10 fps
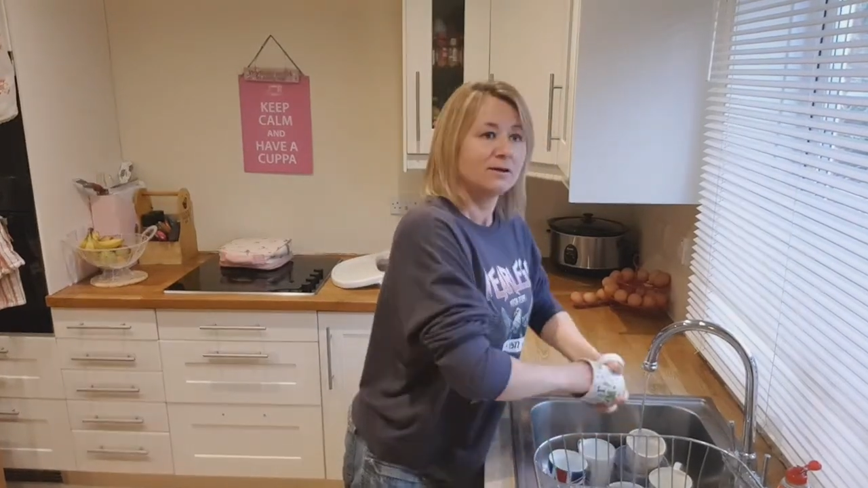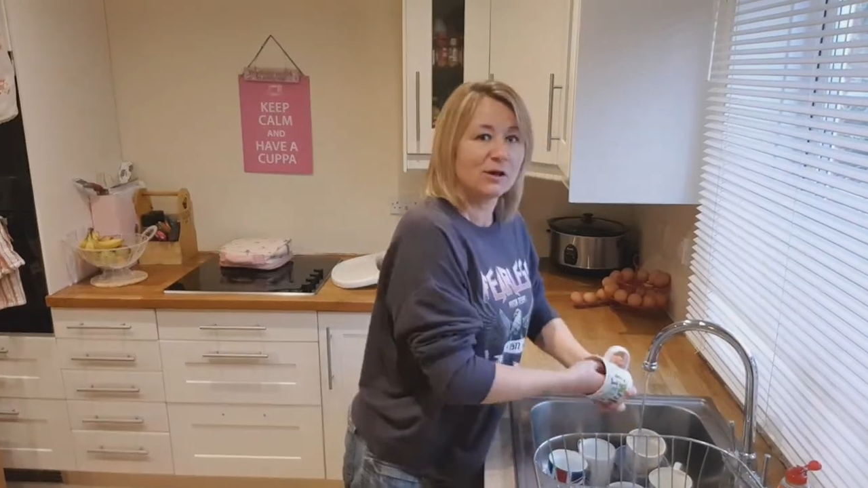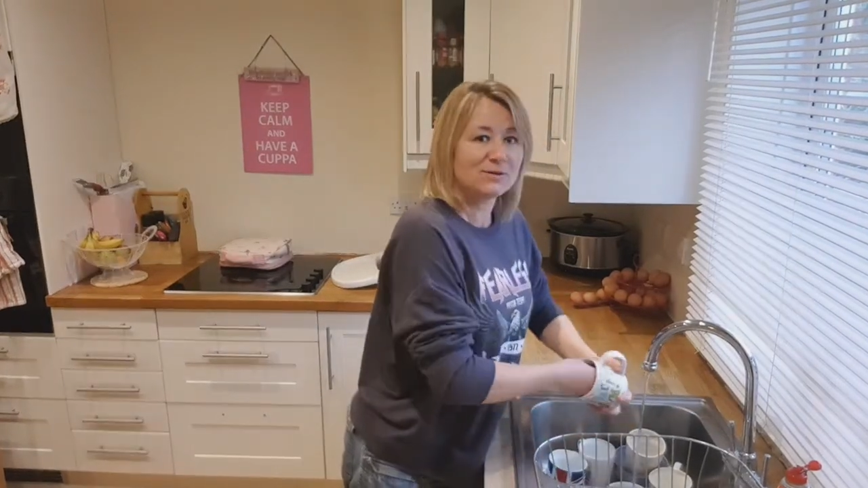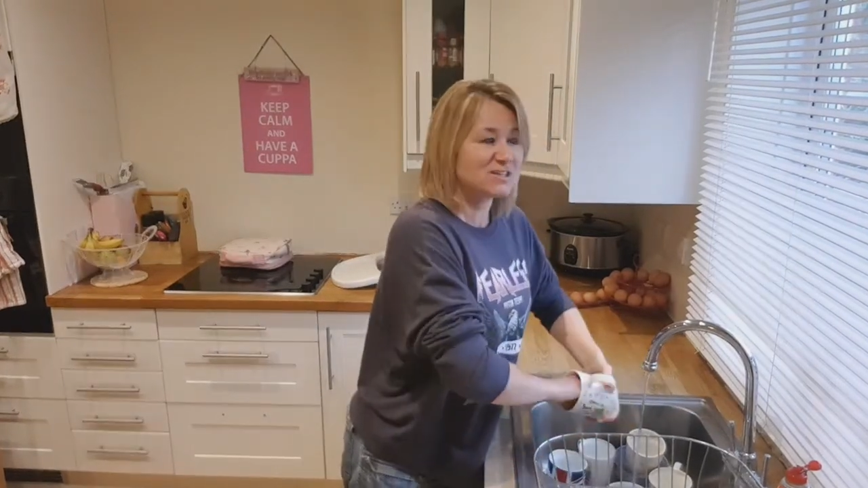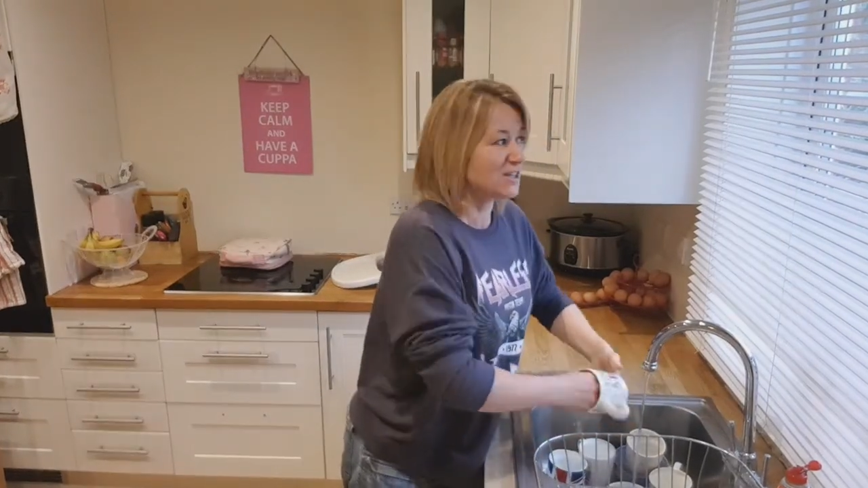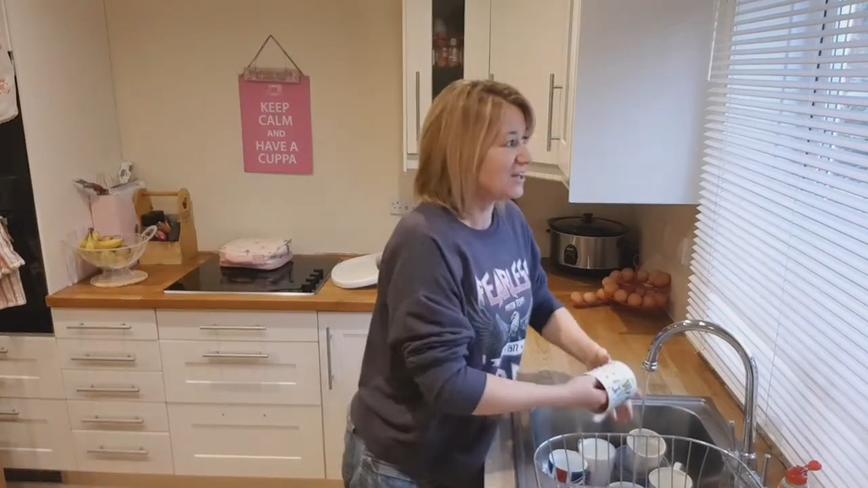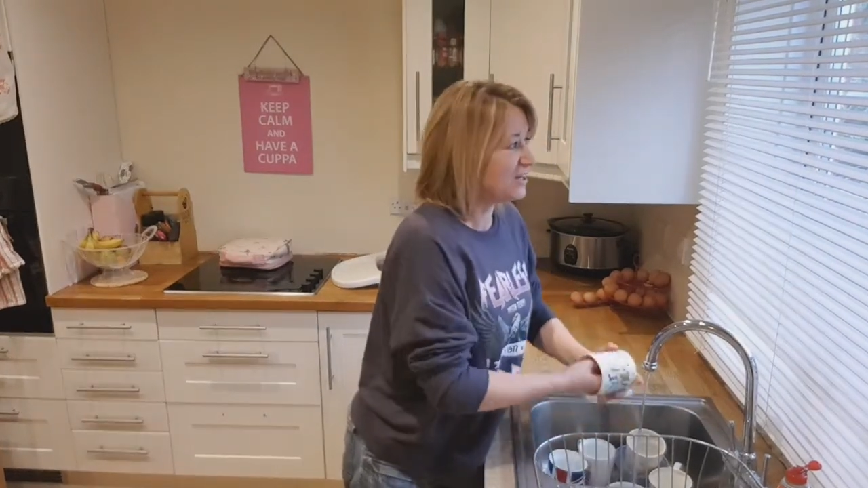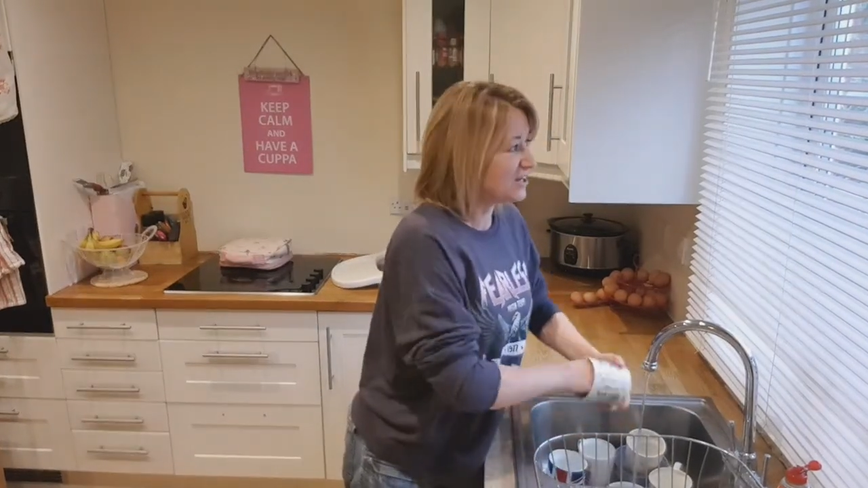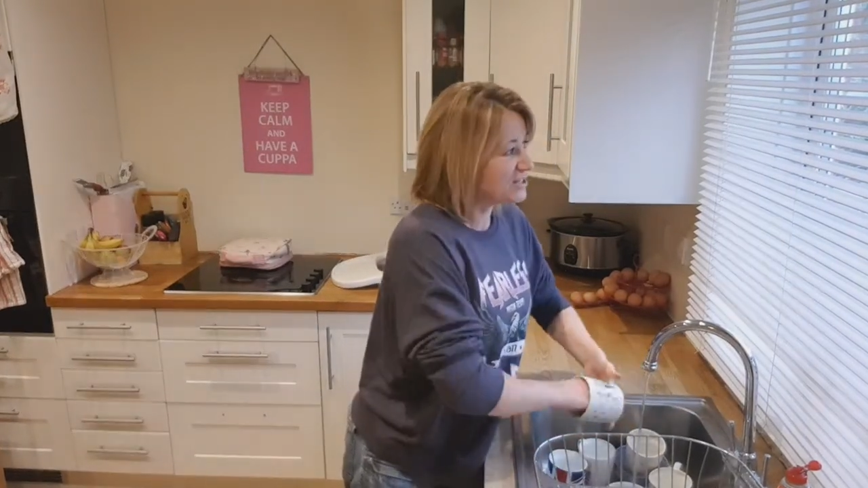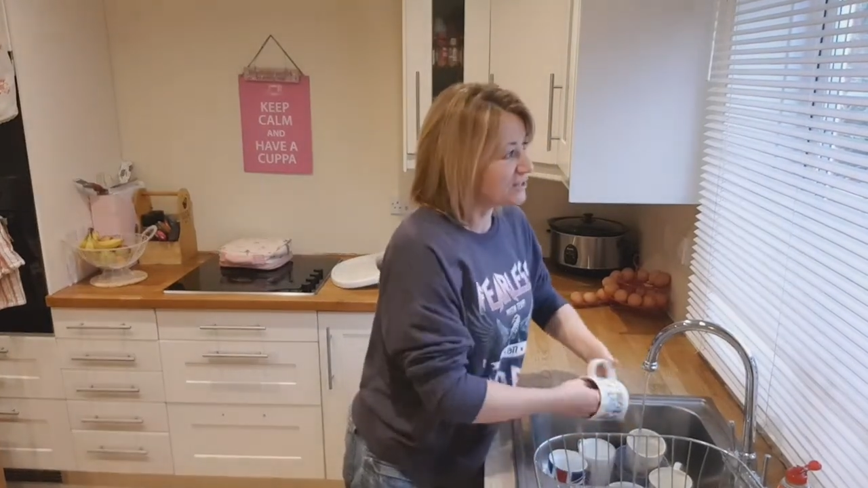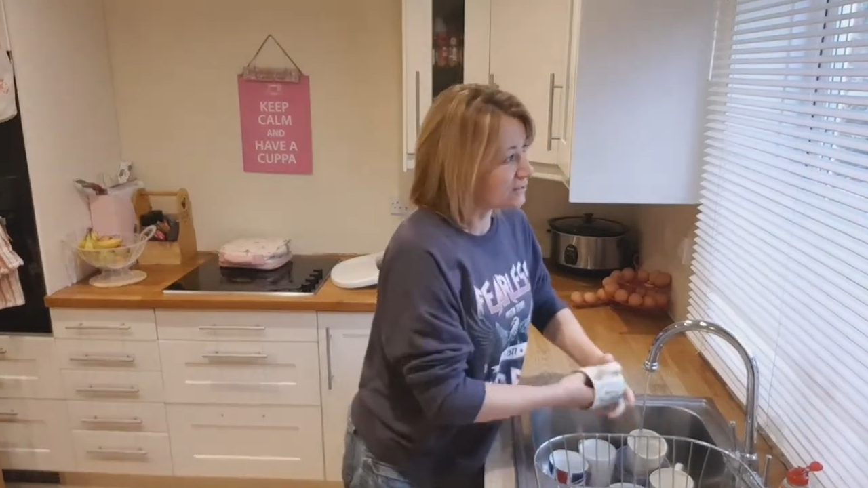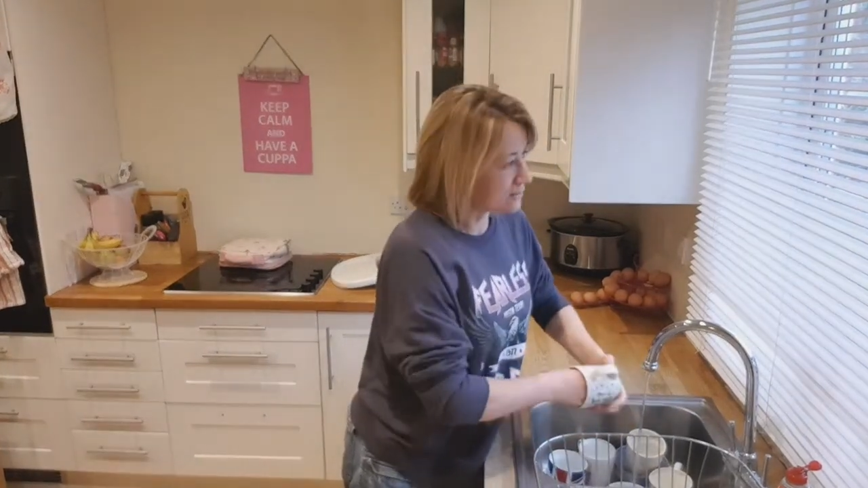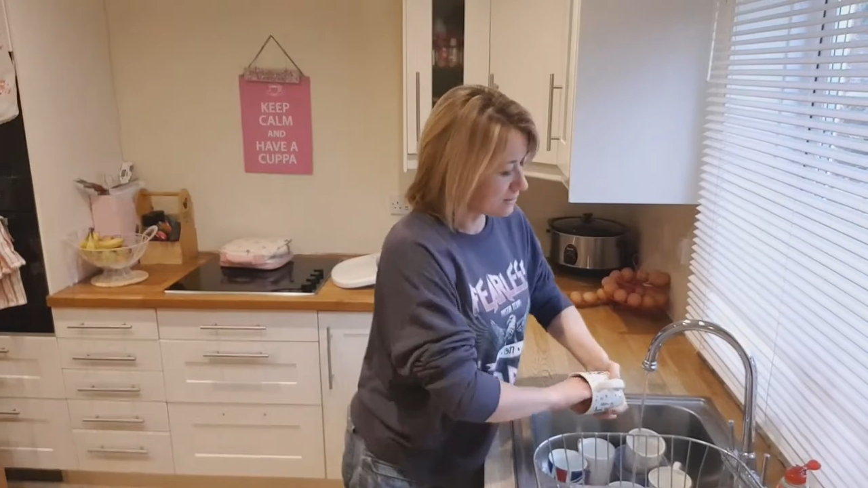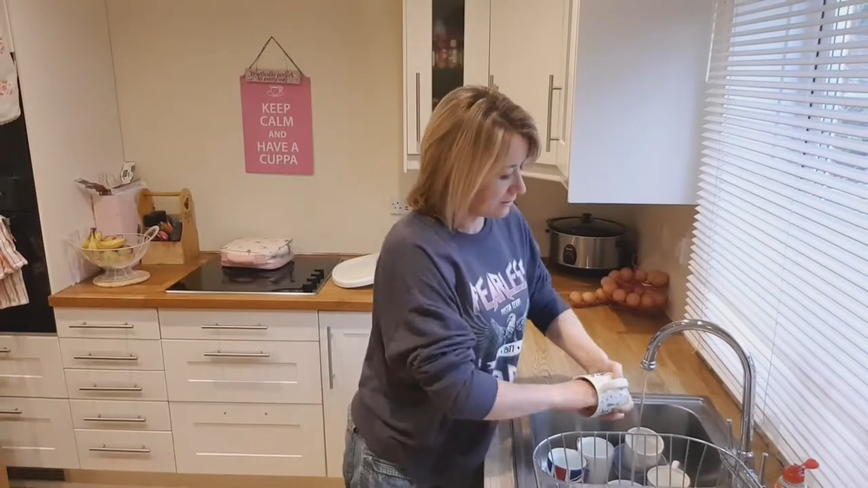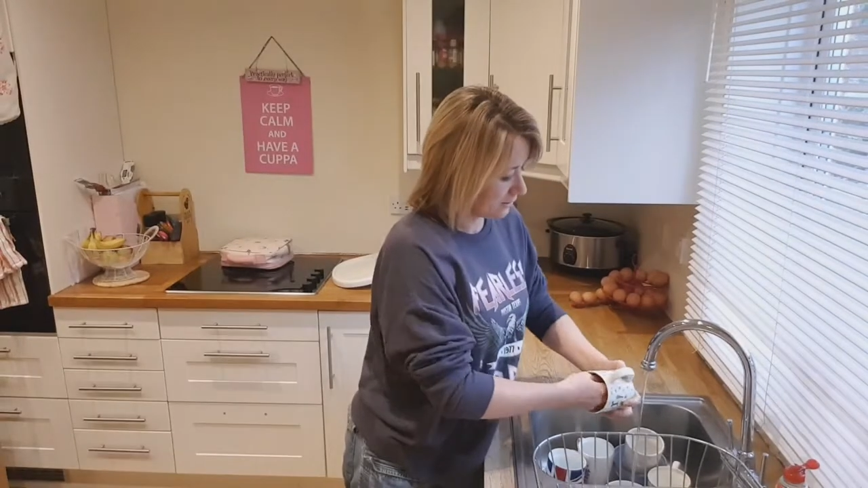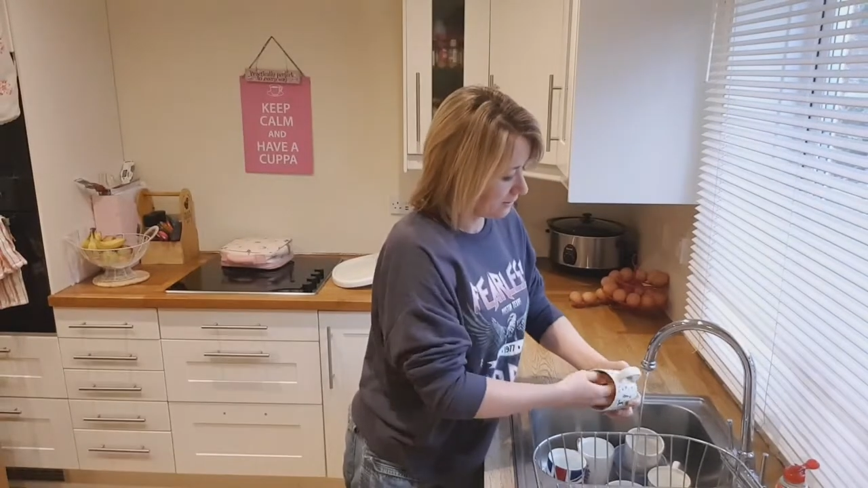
go into curtains